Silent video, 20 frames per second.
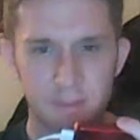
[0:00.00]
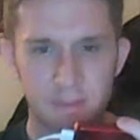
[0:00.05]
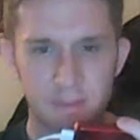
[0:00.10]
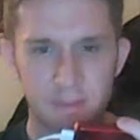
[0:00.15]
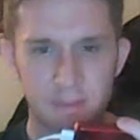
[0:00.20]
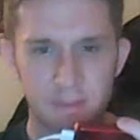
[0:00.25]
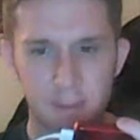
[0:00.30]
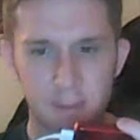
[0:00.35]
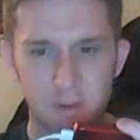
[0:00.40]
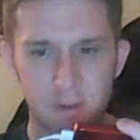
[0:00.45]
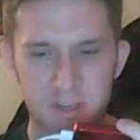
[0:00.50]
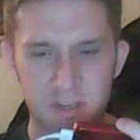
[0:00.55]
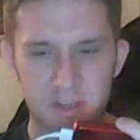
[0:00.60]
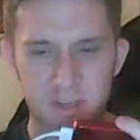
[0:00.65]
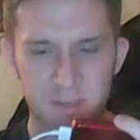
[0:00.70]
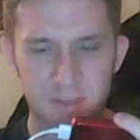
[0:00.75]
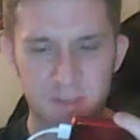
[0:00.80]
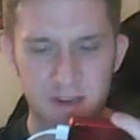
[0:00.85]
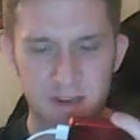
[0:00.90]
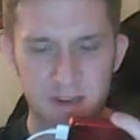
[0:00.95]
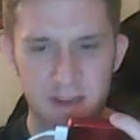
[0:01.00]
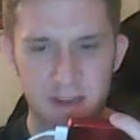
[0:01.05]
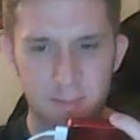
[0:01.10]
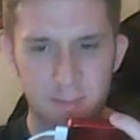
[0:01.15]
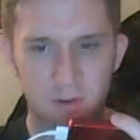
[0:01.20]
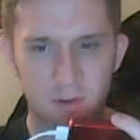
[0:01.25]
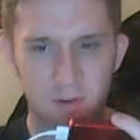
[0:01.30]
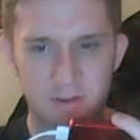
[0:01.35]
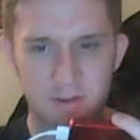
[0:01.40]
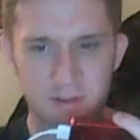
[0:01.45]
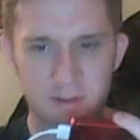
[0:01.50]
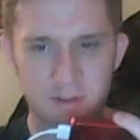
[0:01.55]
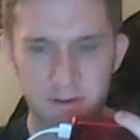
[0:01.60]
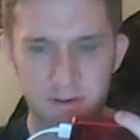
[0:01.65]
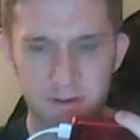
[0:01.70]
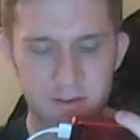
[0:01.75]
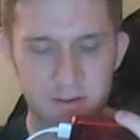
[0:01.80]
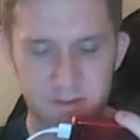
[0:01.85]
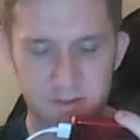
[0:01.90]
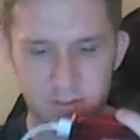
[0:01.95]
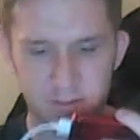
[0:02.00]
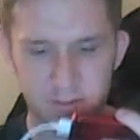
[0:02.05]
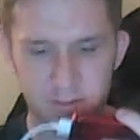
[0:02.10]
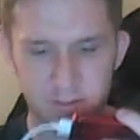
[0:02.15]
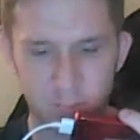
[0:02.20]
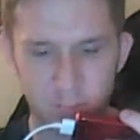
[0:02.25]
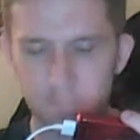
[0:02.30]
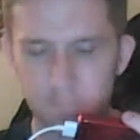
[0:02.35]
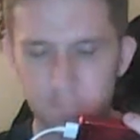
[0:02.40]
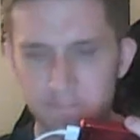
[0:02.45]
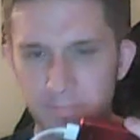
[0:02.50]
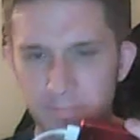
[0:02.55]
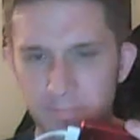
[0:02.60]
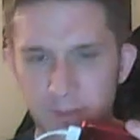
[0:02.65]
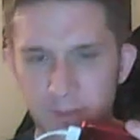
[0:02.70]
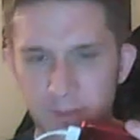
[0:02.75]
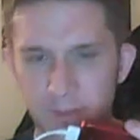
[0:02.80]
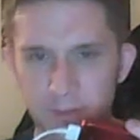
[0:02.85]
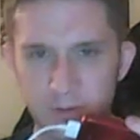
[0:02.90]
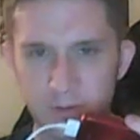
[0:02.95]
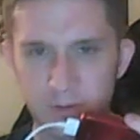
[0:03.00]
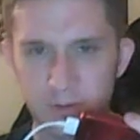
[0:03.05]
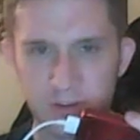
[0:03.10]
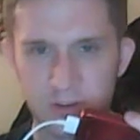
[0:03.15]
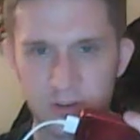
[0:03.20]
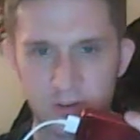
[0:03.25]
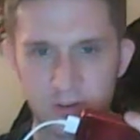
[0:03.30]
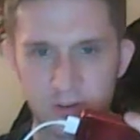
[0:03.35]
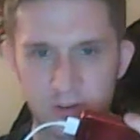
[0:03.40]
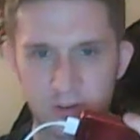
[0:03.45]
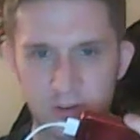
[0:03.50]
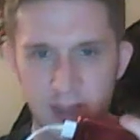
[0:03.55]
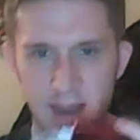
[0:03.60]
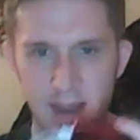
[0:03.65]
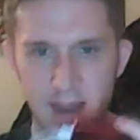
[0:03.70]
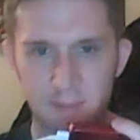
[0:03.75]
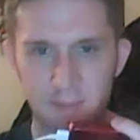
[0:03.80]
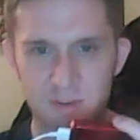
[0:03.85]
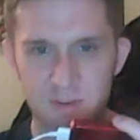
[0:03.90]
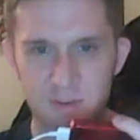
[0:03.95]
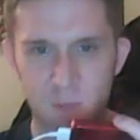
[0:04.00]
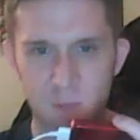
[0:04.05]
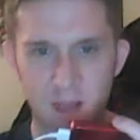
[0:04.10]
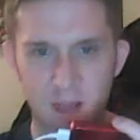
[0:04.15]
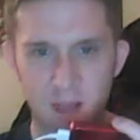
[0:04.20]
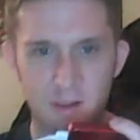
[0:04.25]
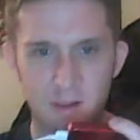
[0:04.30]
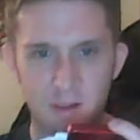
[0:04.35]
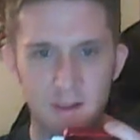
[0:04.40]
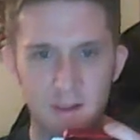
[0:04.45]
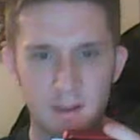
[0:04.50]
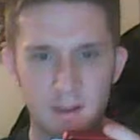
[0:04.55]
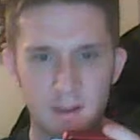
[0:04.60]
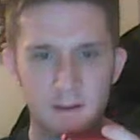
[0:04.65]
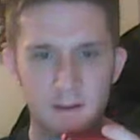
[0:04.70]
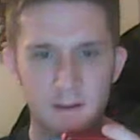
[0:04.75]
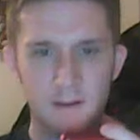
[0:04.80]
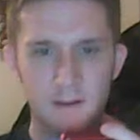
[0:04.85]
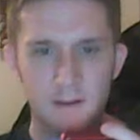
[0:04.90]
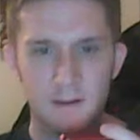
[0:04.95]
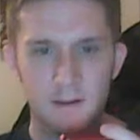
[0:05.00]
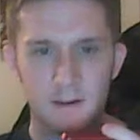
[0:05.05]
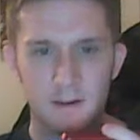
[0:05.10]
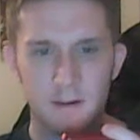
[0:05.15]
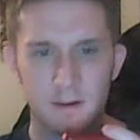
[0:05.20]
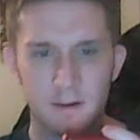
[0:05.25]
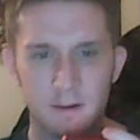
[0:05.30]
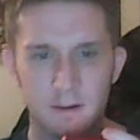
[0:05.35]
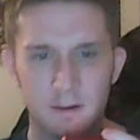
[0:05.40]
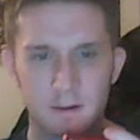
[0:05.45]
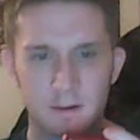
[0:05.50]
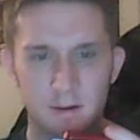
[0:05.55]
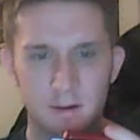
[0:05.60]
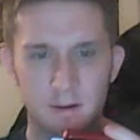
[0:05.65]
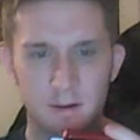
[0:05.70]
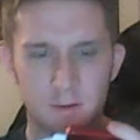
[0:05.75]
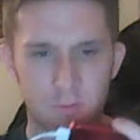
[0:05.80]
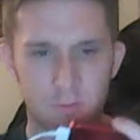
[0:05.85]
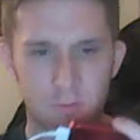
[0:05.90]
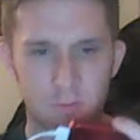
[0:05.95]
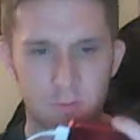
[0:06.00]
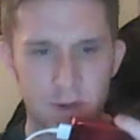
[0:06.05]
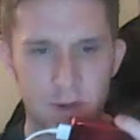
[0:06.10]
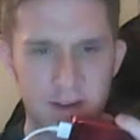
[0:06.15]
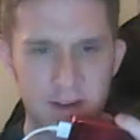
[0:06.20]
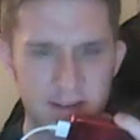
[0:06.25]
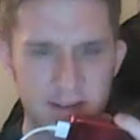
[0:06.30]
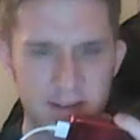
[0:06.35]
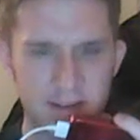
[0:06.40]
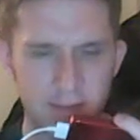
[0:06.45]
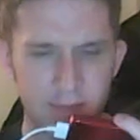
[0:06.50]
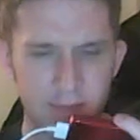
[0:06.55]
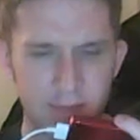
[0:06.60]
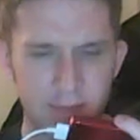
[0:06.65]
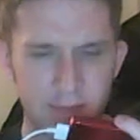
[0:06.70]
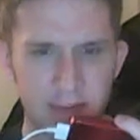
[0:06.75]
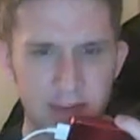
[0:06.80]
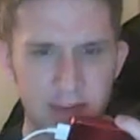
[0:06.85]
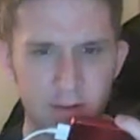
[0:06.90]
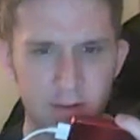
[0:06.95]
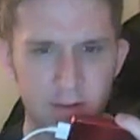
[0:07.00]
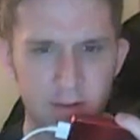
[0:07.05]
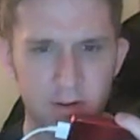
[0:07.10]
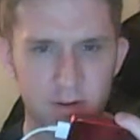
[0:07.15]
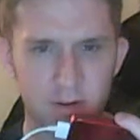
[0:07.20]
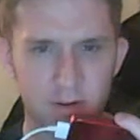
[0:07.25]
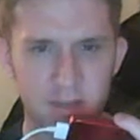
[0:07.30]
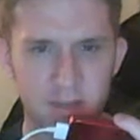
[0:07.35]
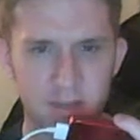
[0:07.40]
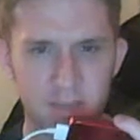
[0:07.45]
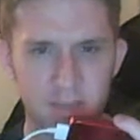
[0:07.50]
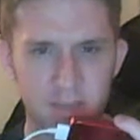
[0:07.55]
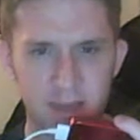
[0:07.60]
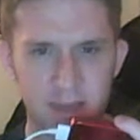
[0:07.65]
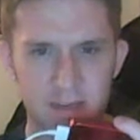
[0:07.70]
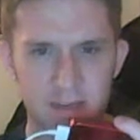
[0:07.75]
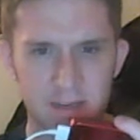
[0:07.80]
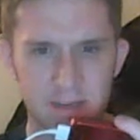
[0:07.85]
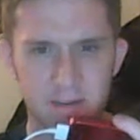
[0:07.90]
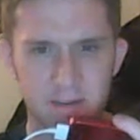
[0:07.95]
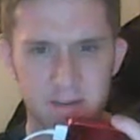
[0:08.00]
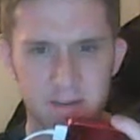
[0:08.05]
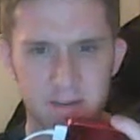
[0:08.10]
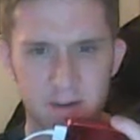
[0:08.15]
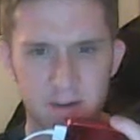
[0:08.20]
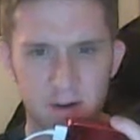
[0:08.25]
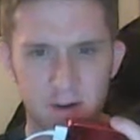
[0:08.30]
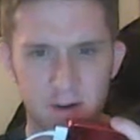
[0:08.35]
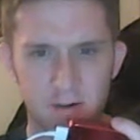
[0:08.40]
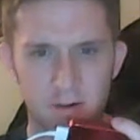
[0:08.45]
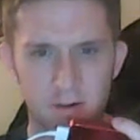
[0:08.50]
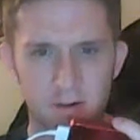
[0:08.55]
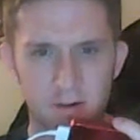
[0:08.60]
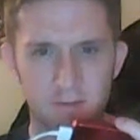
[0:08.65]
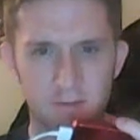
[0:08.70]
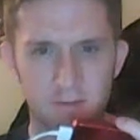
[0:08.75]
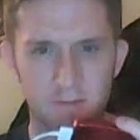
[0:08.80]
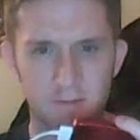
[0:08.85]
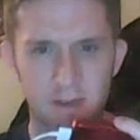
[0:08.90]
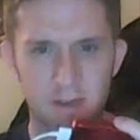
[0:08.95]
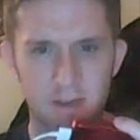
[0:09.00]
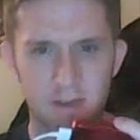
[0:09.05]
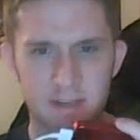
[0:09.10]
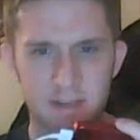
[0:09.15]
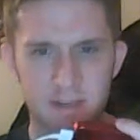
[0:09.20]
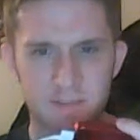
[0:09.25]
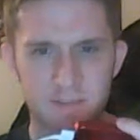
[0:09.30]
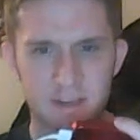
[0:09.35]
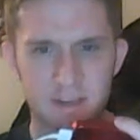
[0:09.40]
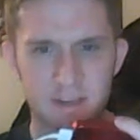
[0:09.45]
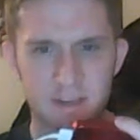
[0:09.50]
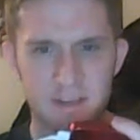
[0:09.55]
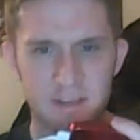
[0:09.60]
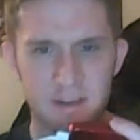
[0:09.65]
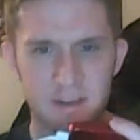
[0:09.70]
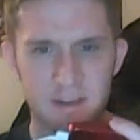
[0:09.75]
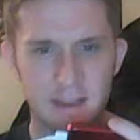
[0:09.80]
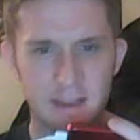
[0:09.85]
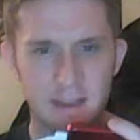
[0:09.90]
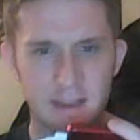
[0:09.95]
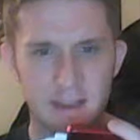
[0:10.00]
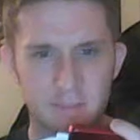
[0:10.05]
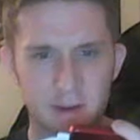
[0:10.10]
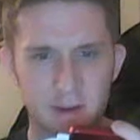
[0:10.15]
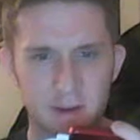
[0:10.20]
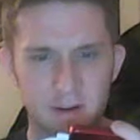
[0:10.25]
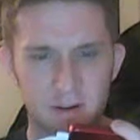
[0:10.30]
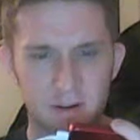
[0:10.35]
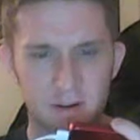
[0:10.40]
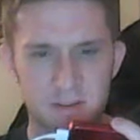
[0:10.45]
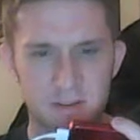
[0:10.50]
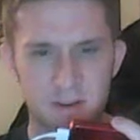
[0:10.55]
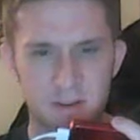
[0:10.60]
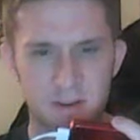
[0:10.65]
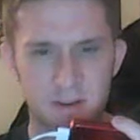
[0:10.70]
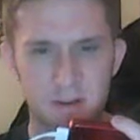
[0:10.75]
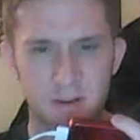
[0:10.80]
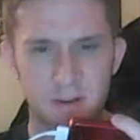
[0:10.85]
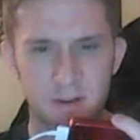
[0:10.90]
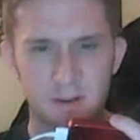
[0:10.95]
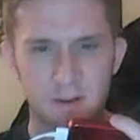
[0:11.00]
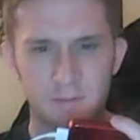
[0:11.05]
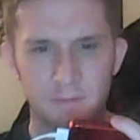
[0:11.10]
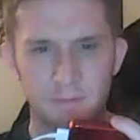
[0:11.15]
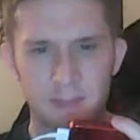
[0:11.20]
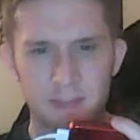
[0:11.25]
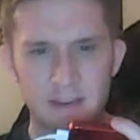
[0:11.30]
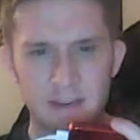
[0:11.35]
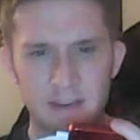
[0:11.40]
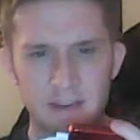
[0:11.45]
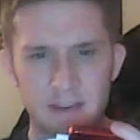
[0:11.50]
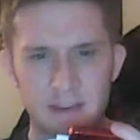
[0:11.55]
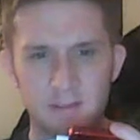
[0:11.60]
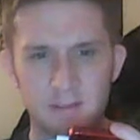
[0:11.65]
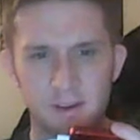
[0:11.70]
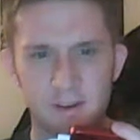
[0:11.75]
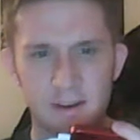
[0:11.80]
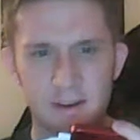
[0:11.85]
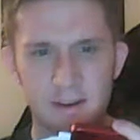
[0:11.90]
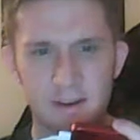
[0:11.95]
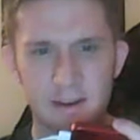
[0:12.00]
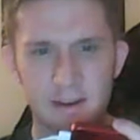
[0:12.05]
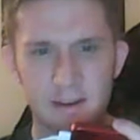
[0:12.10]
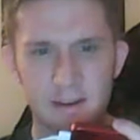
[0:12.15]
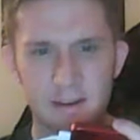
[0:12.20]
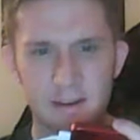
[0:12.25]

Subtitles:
they would expect Nate Burleson to return to the lineup as well. Rookie Devin Taylor is expected to start in his place Sunday against the Bears. He suffered a knee.